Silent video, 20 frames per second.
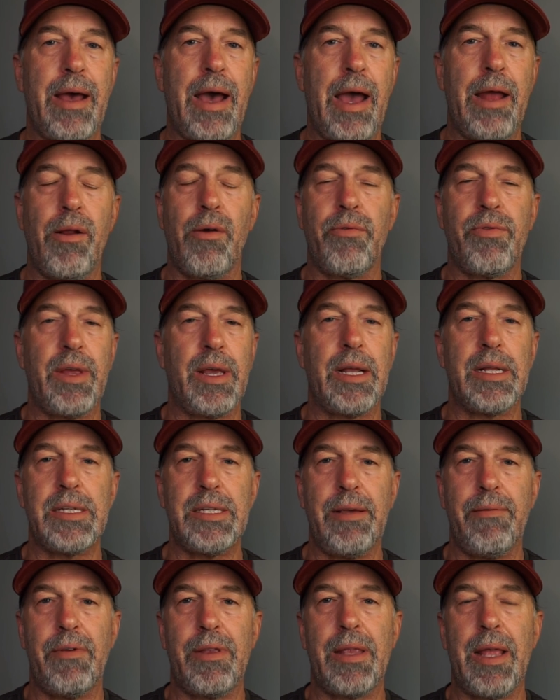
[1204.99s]
I don't think it's
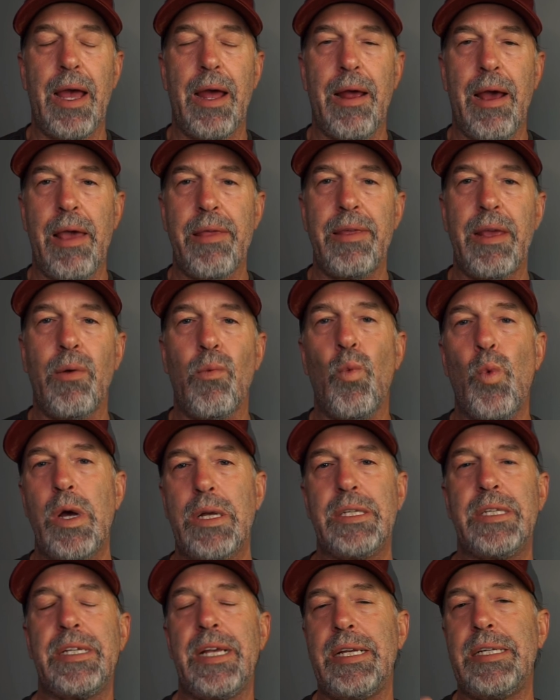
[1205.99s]
even that. I think
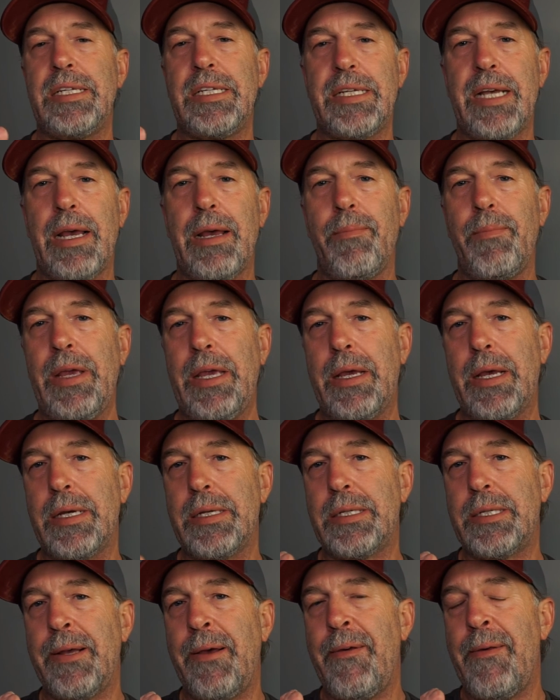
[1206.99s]
once they set,
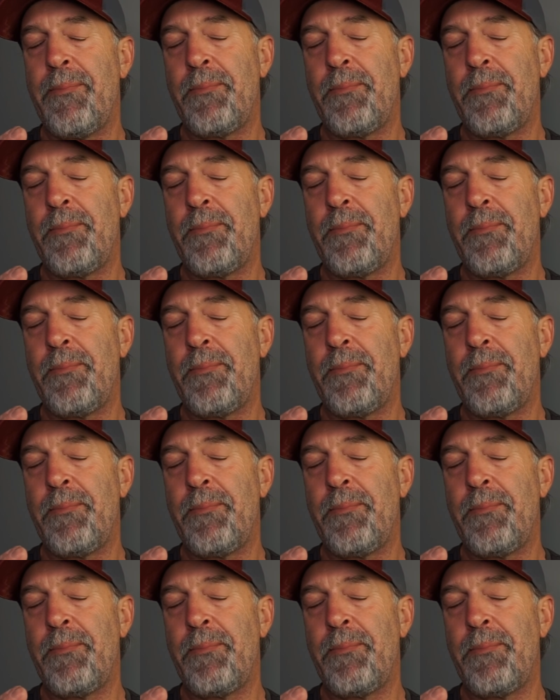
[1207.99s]
because